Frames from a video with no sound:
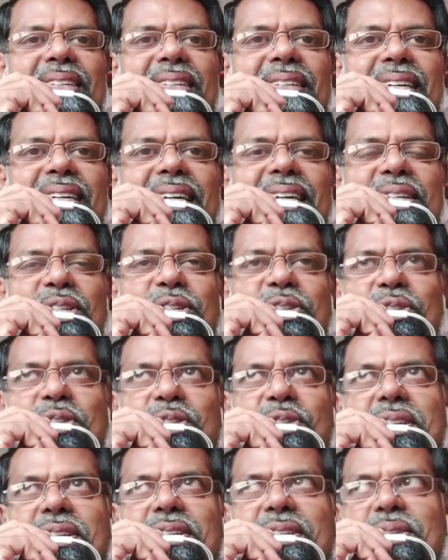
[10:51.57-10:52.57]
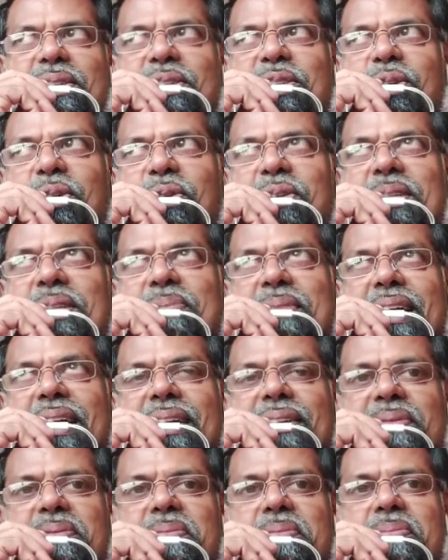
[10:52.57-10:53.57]
I just told them
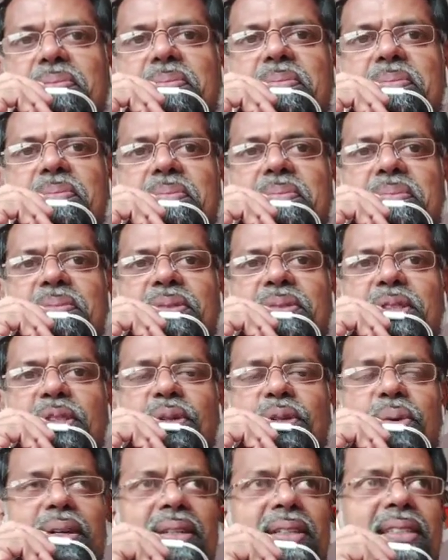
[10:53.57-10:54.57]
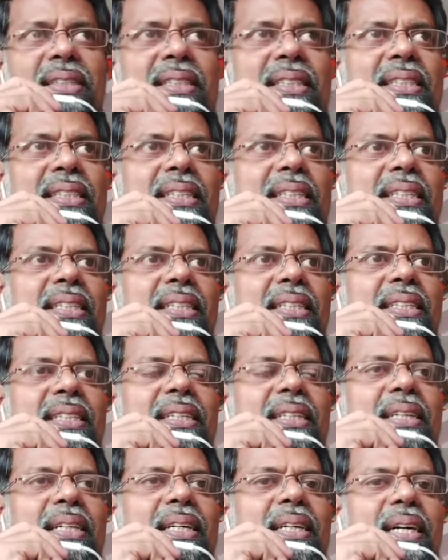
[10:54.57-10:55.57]
that, children,
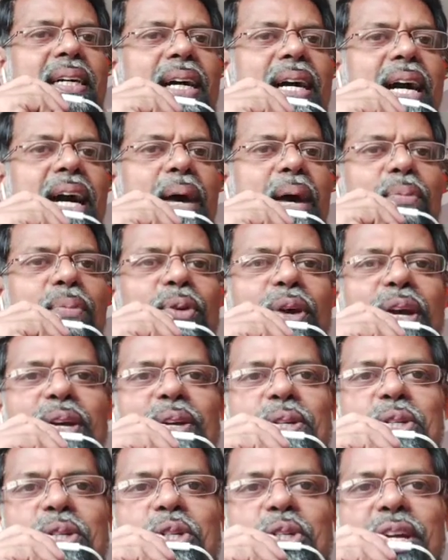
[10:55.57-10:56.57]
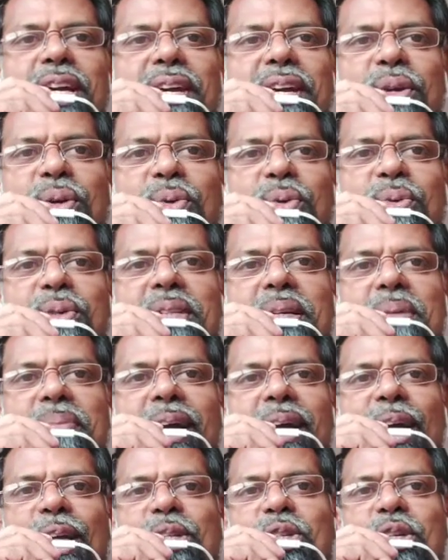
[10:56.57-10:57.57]
I'm going to share you with the
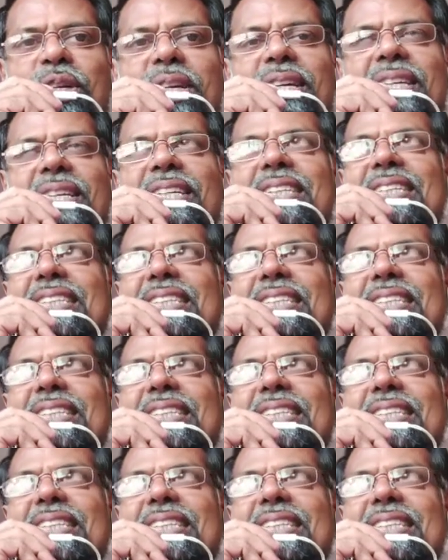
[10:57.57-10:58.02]
magic.